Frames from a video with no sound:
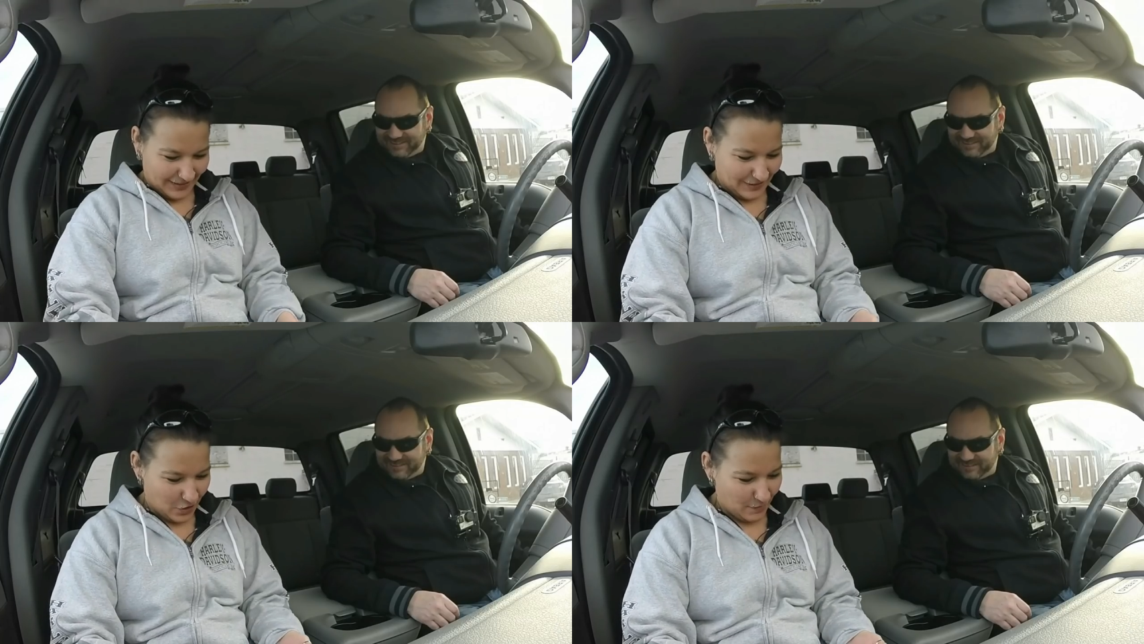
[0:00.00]

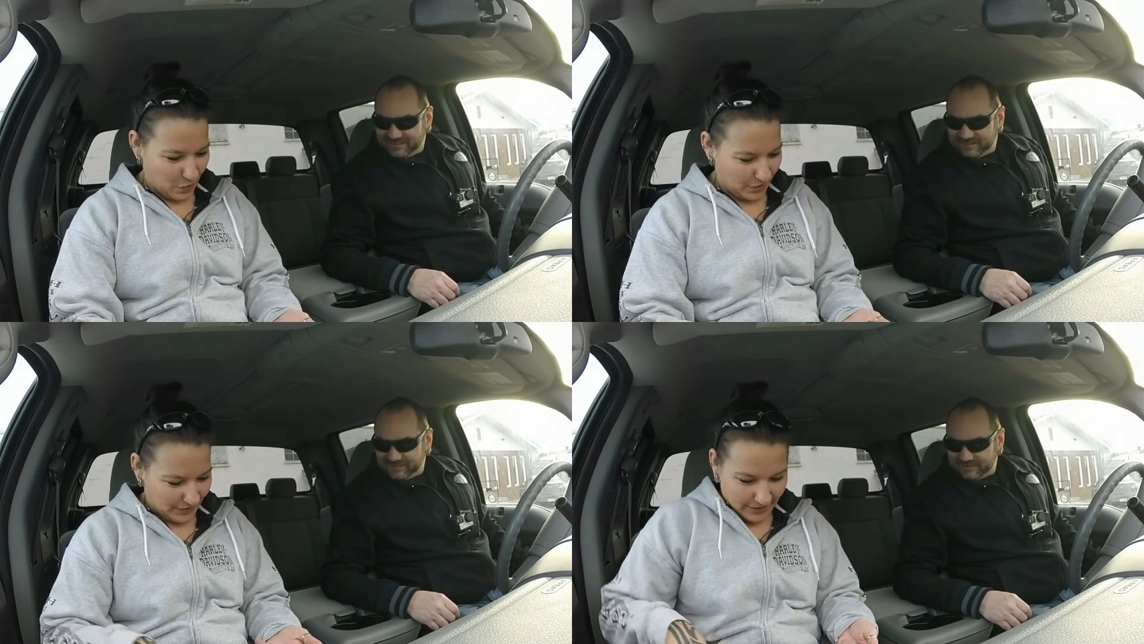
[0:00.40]
Speaker 1: not
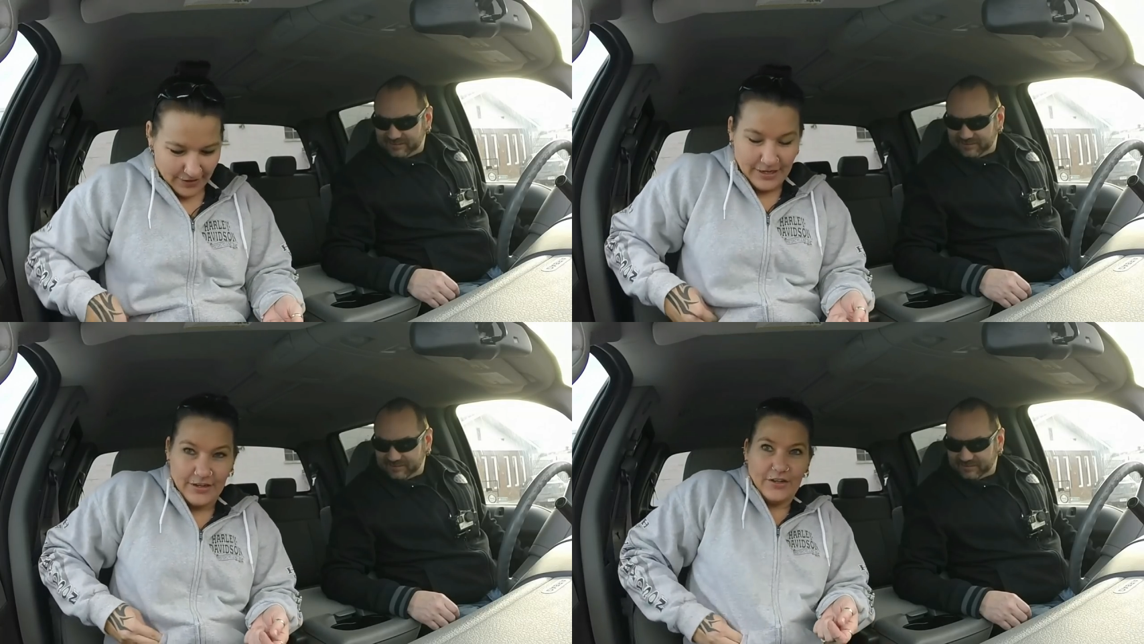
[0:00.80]
monetary
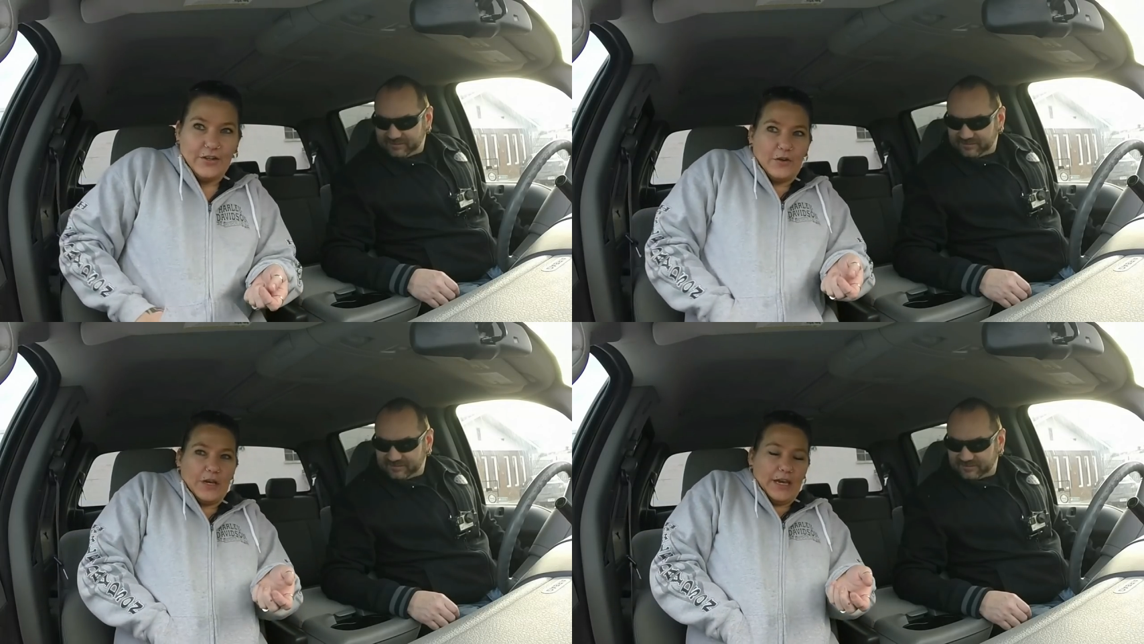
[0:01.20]
here.
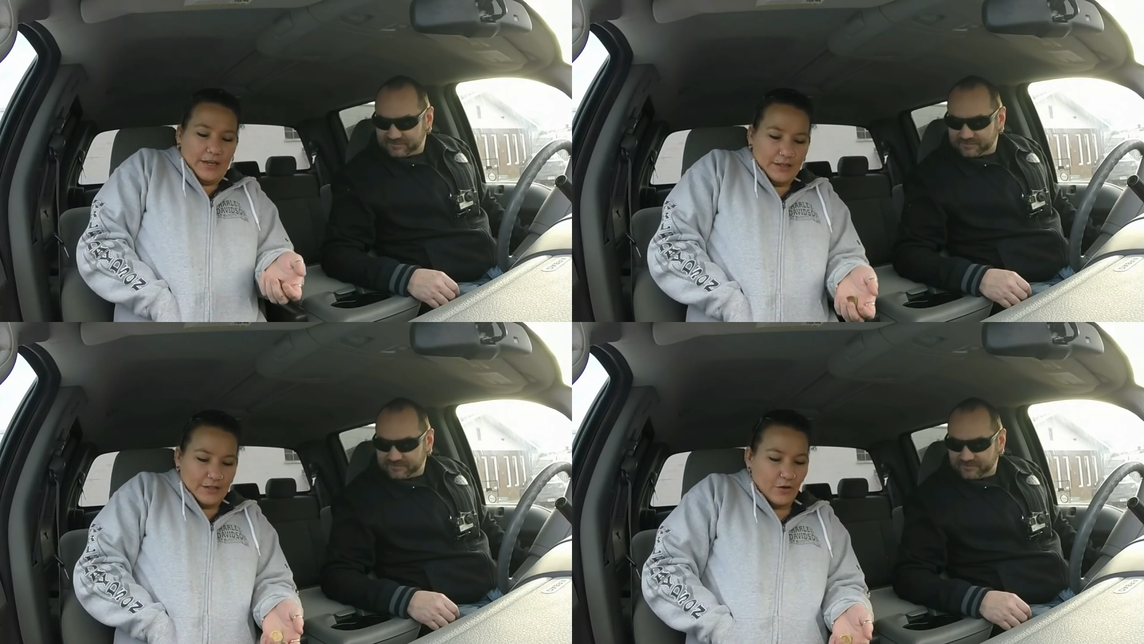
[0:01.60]
Okay,
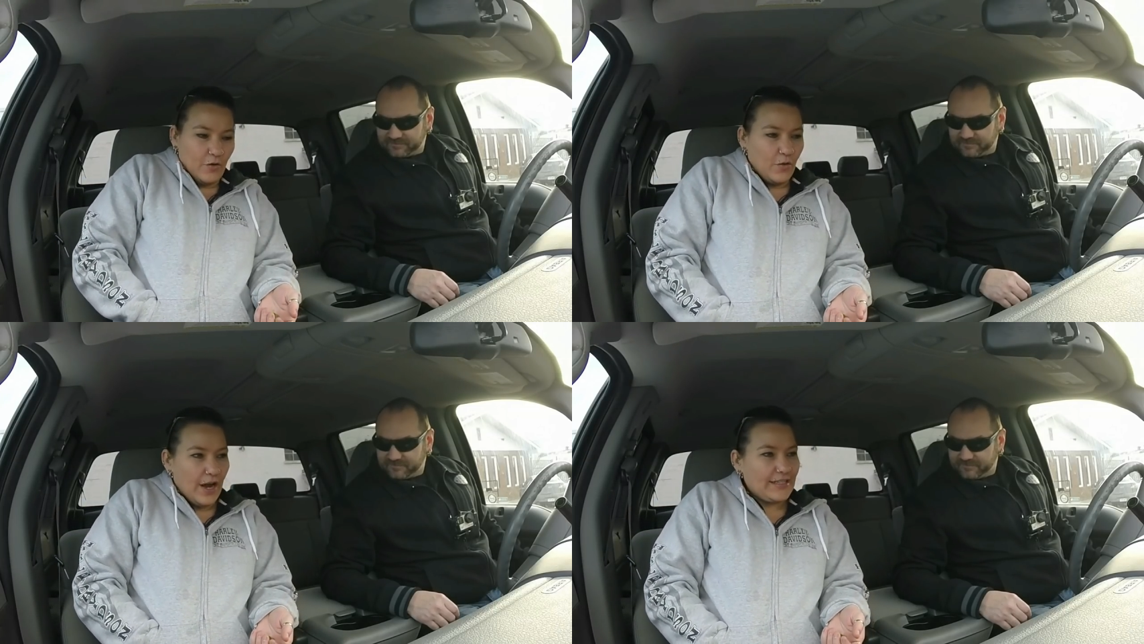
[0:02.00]

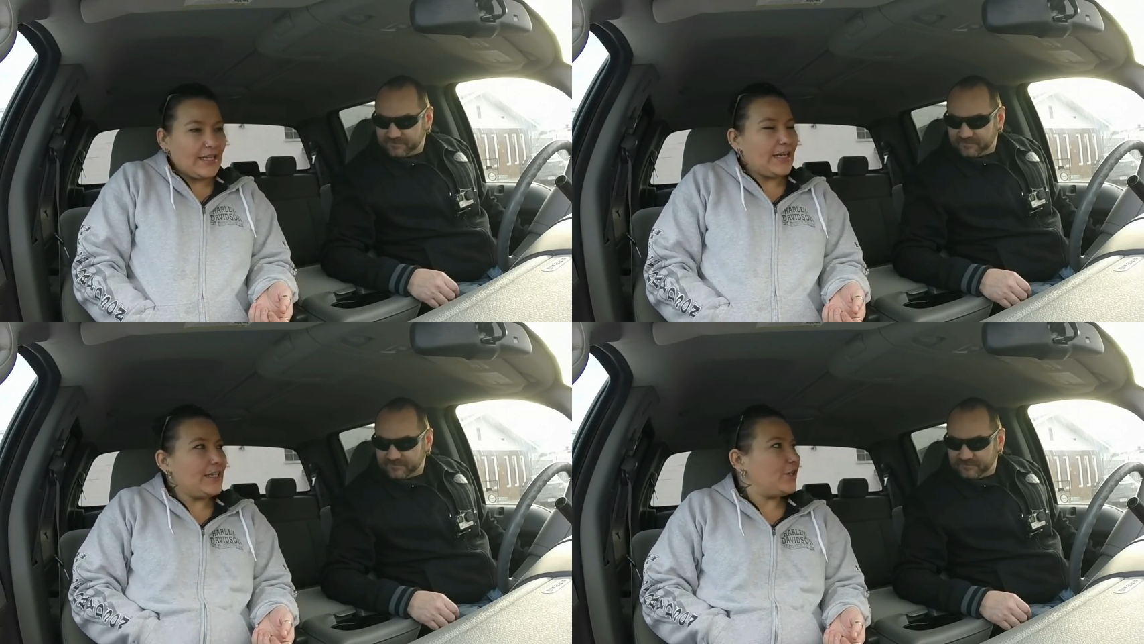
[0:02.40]
so I said
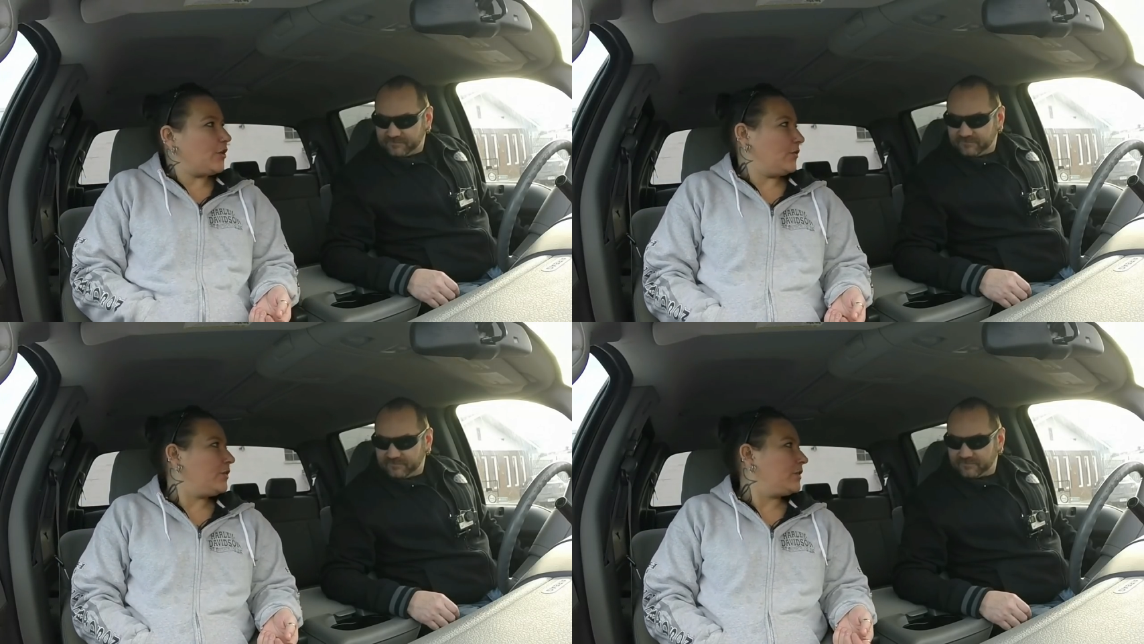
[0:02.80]

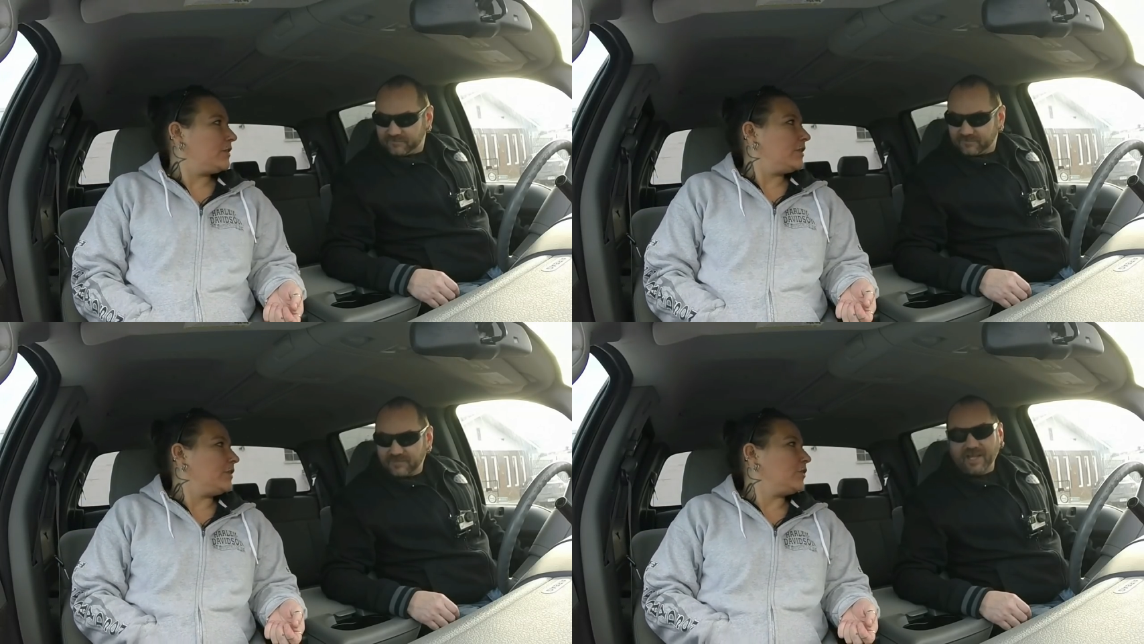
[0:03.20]
82.
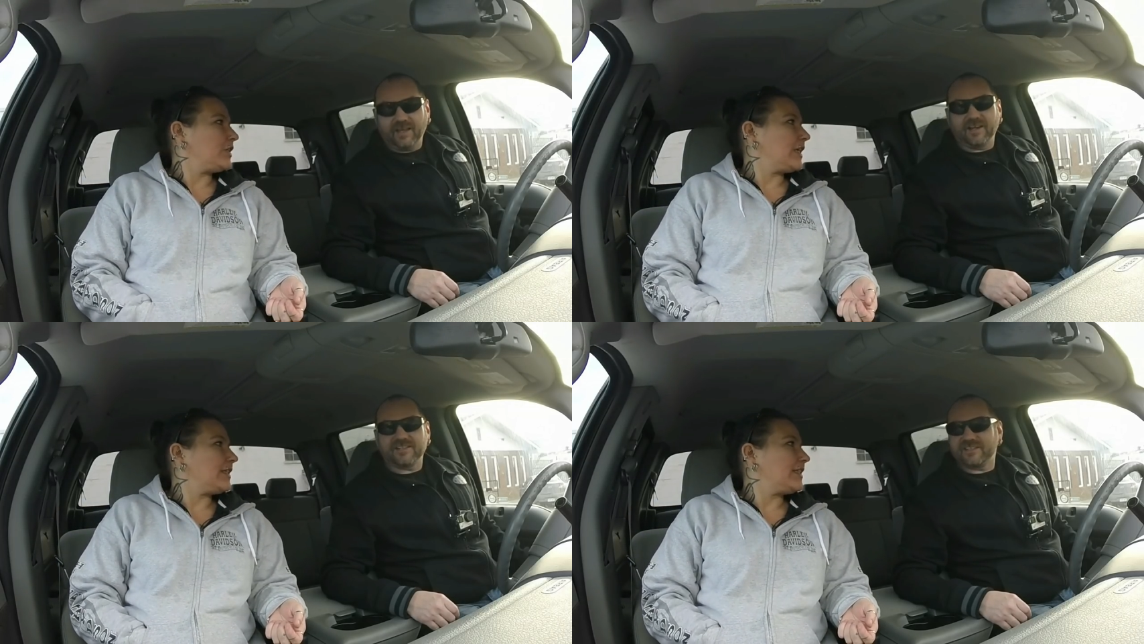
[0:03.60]
yeah,
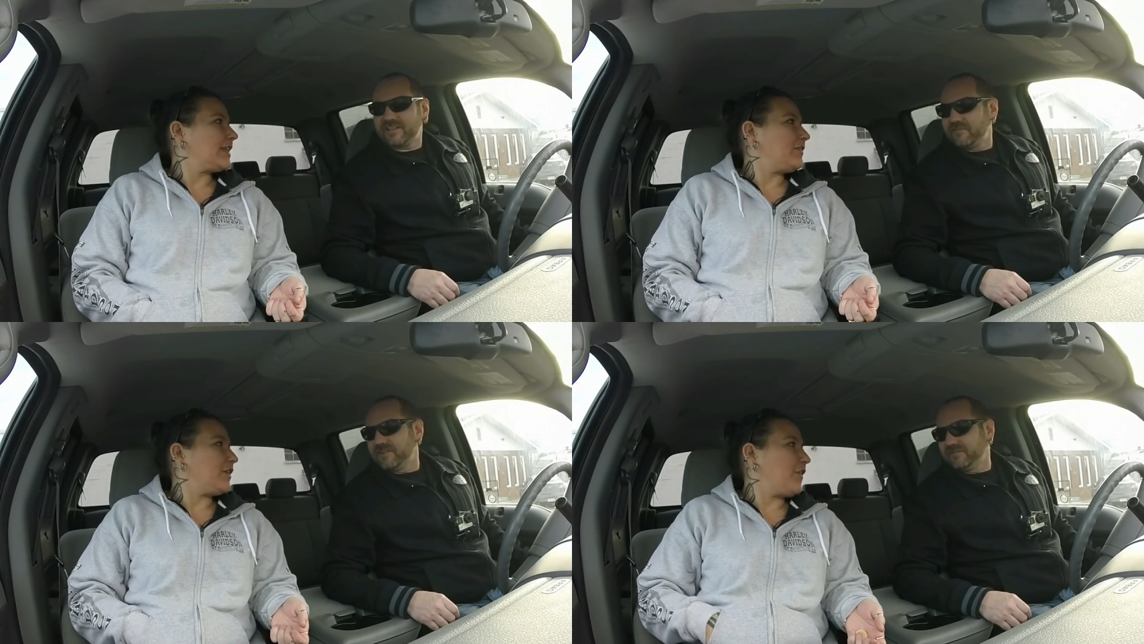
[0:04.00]
said I said
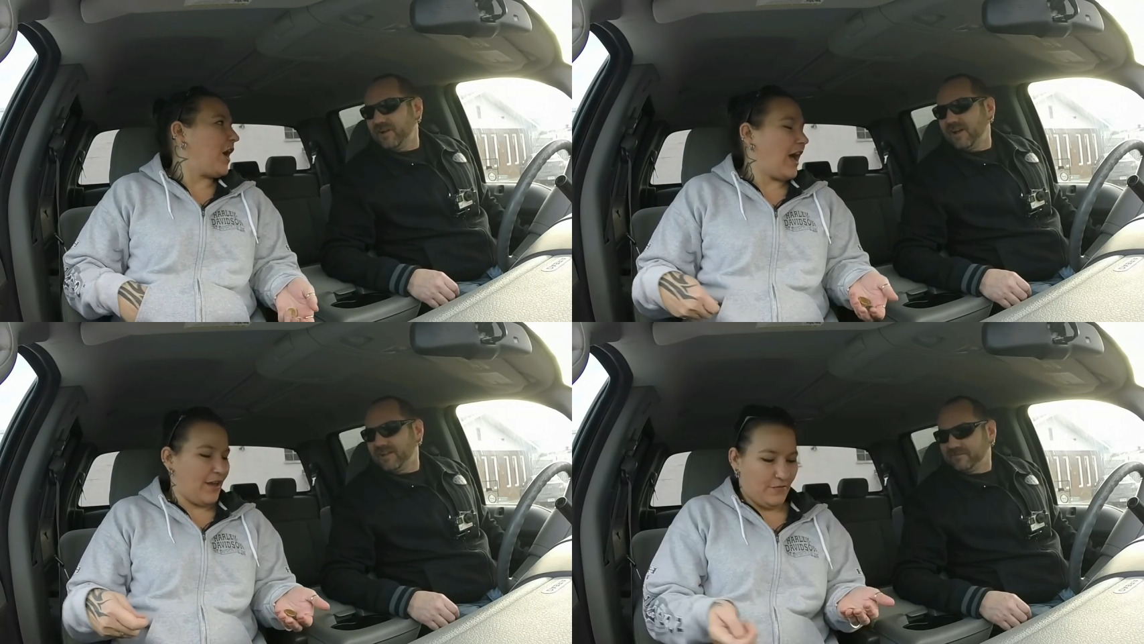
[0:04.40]

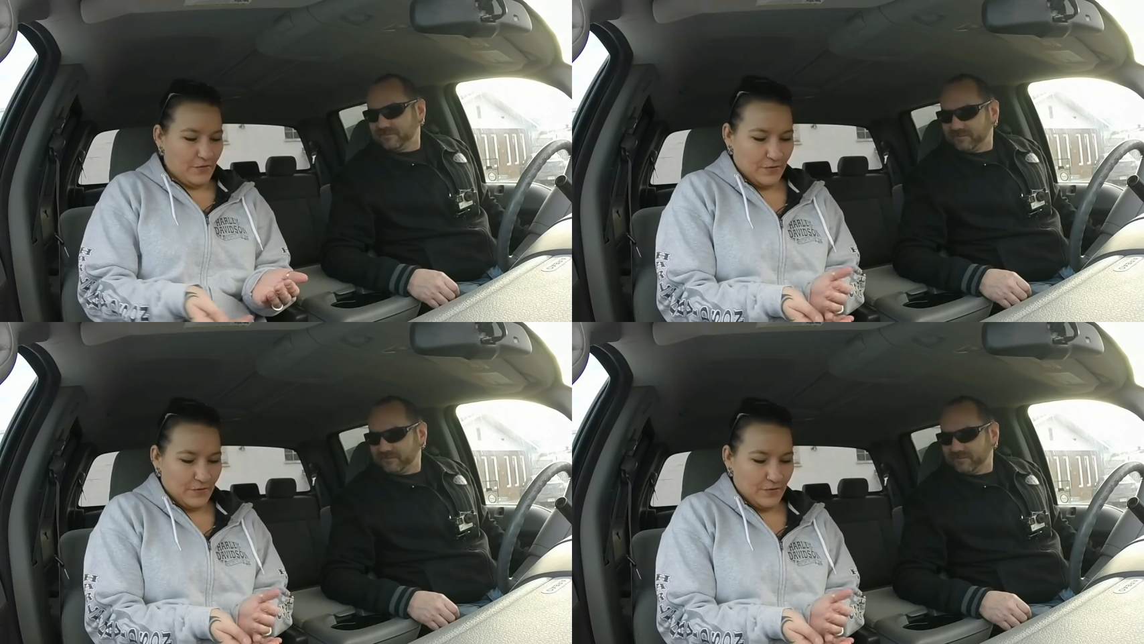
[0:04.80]
75.